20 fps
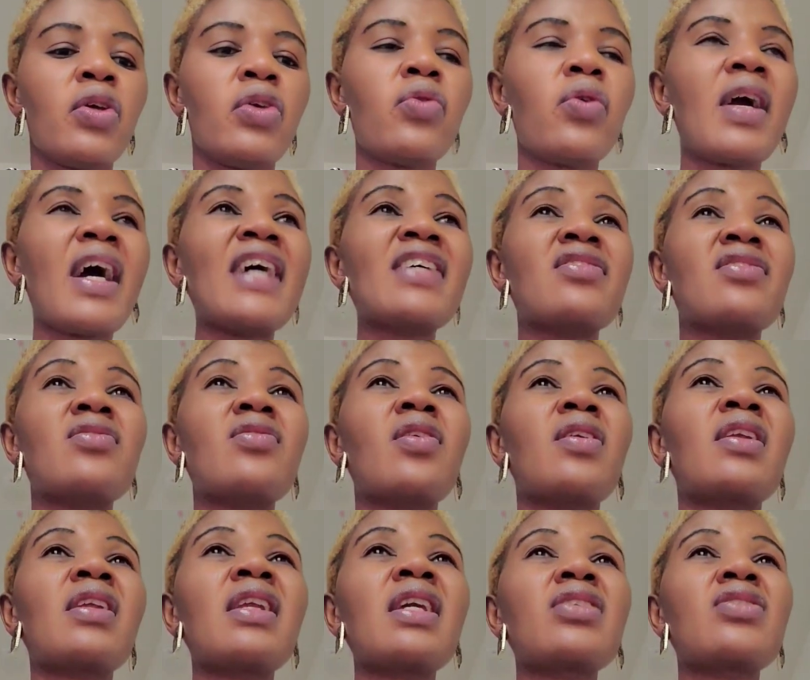You guys
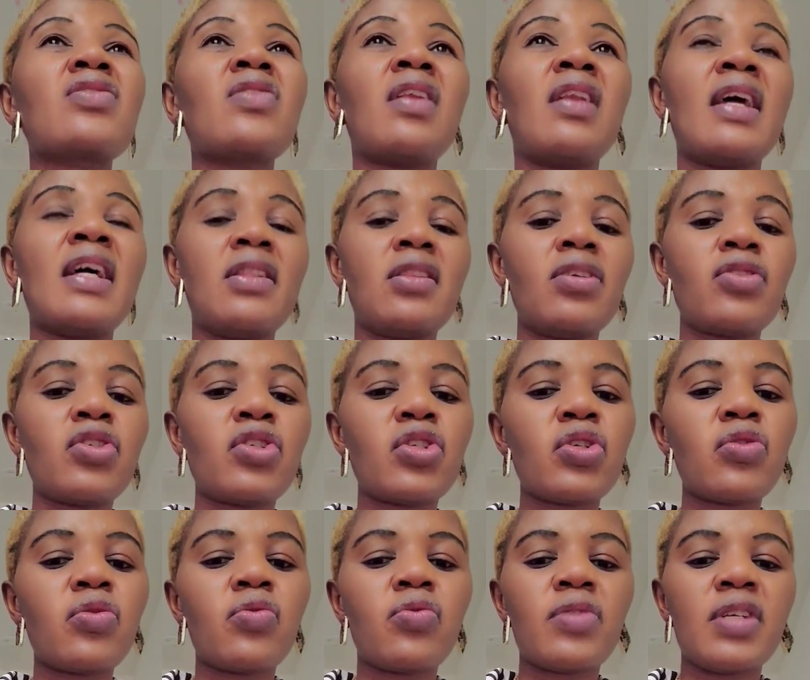don't need to let those
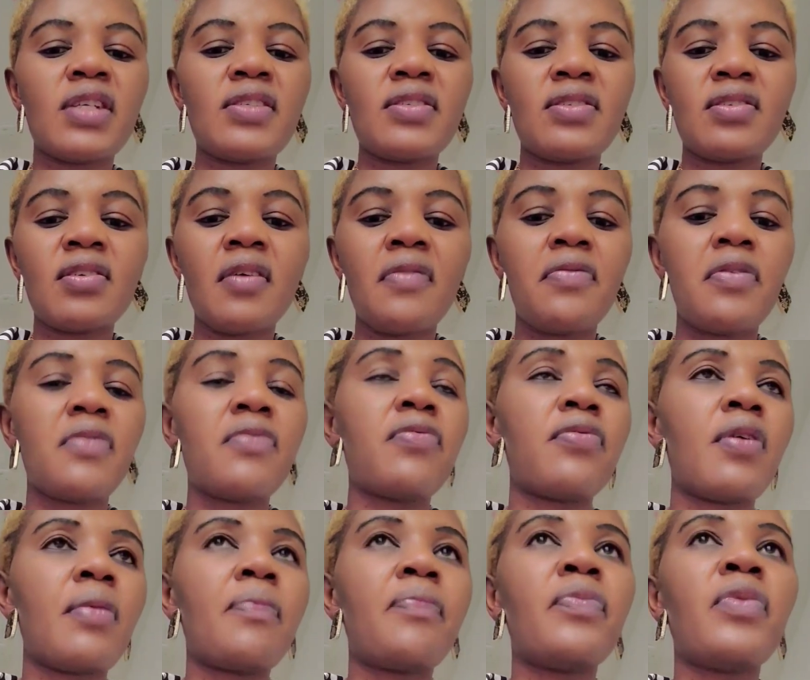children suffer
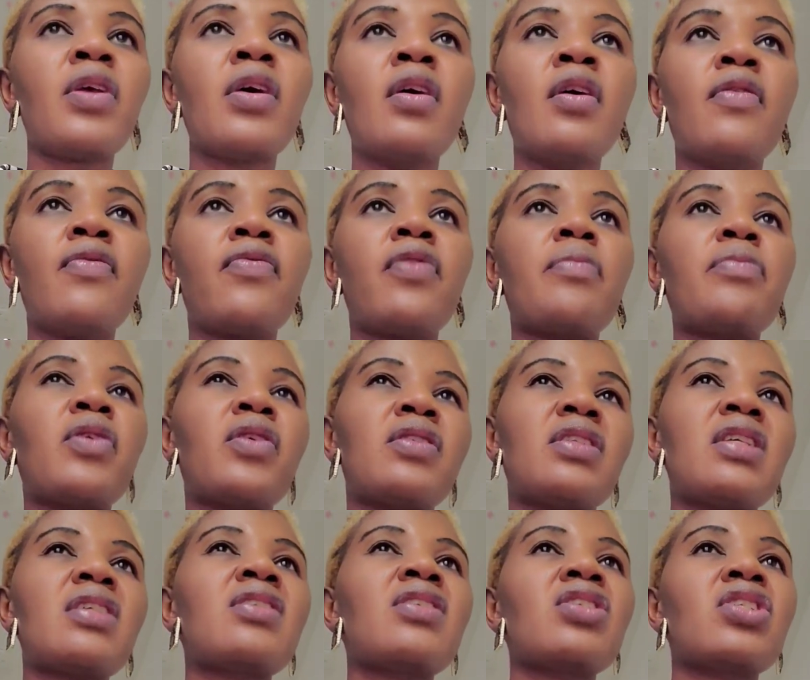from your
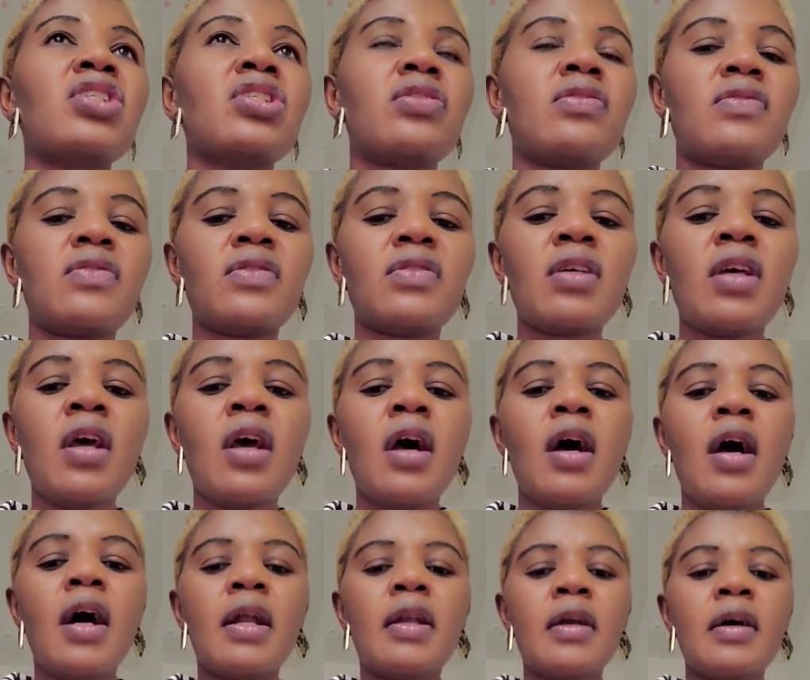decisions.
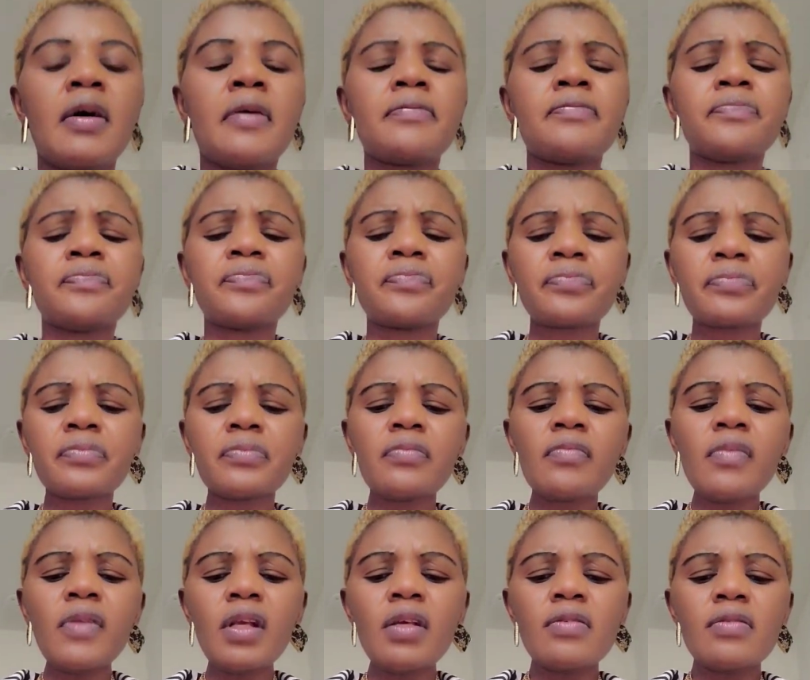And
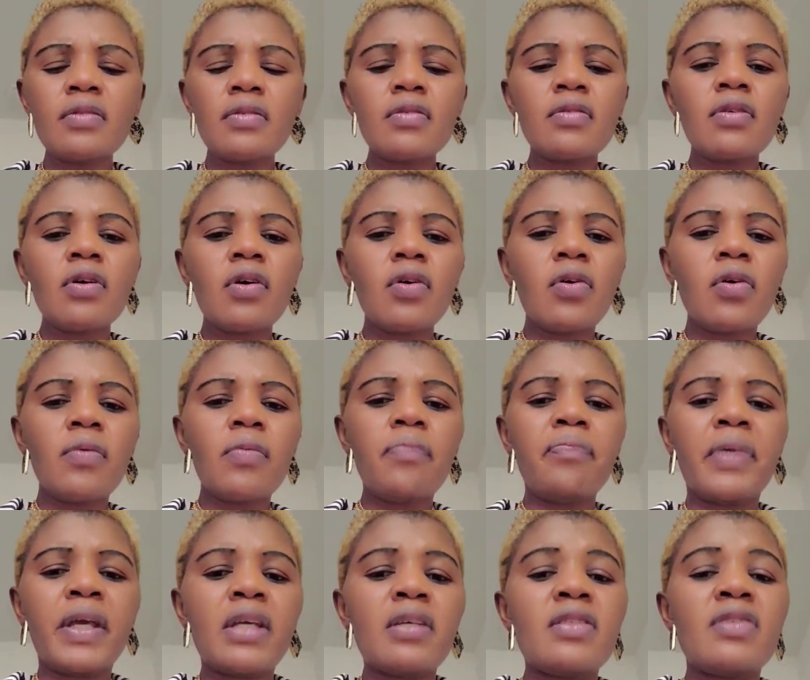so
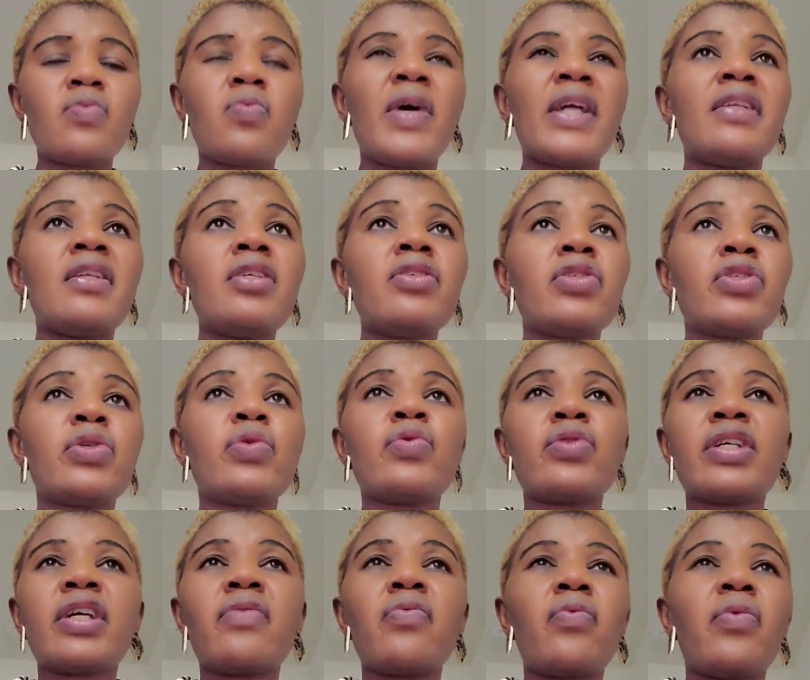because when these
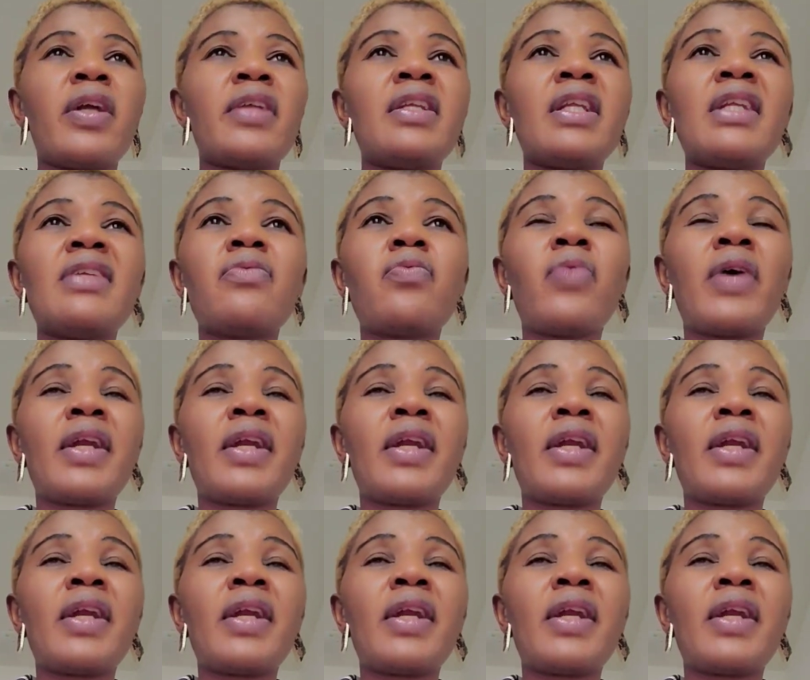children, when